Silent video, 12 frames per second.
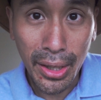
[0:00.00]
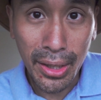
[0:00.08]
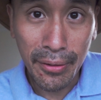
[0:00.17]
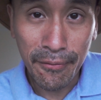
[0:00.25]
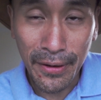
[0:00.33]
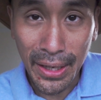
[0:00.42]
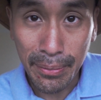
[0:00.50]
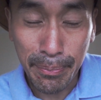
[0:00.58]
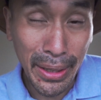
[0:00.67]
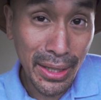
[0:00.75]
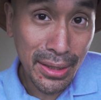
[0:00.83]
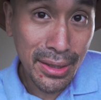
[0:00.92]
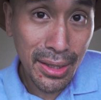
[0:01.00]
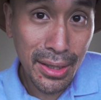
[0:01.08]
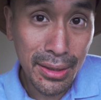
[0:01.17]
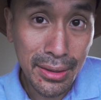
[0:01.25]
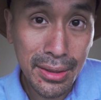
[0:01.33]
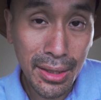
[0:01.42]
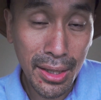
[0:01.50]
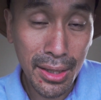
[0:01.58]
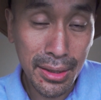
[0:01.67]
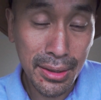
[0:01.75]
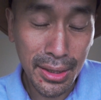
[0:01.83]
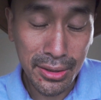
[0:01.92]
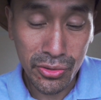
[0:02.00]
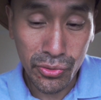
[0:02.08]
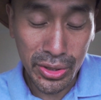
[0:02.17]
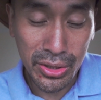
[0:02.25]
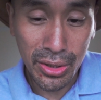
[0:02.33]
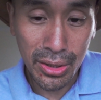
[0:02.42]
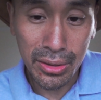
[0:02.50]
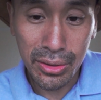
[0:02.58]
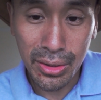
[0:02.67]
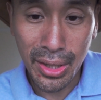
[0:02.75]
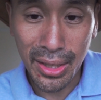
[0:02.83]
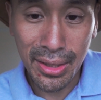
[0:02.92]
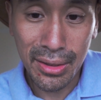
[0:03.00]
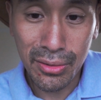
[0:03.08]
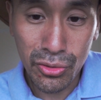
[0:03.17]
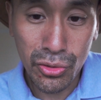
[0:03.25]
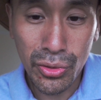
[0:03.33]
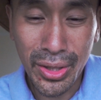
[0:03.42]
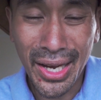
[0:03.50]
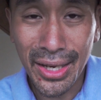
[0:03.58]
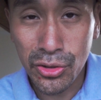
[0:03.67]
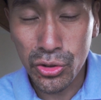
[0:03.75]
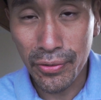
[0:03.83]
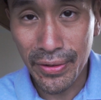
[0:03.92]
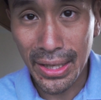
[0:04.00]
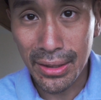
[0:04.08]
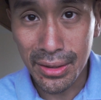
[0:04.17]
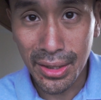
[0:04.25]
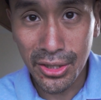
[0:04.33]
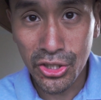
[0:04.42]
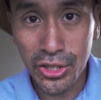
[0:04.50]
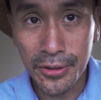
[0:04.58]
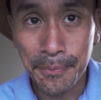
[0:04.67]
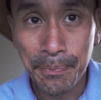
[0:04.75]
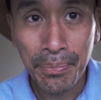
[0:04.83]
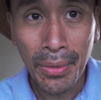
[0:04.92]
And in fact, many didn't. And as a result, they didn't do the extra validation.